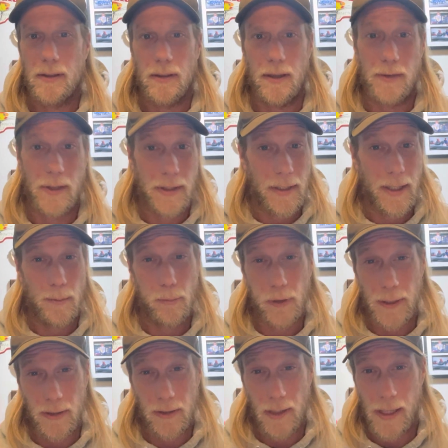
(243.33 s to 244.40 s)
If you did,
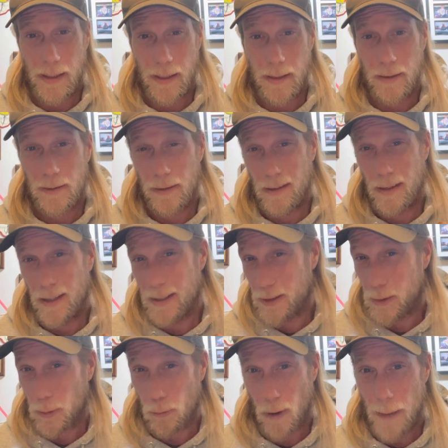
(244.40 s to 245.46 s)
please like it and
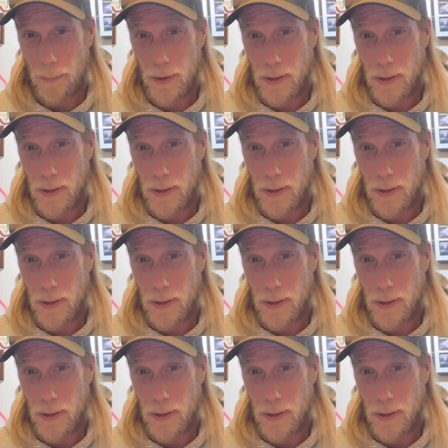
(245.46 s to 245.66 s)
subscribe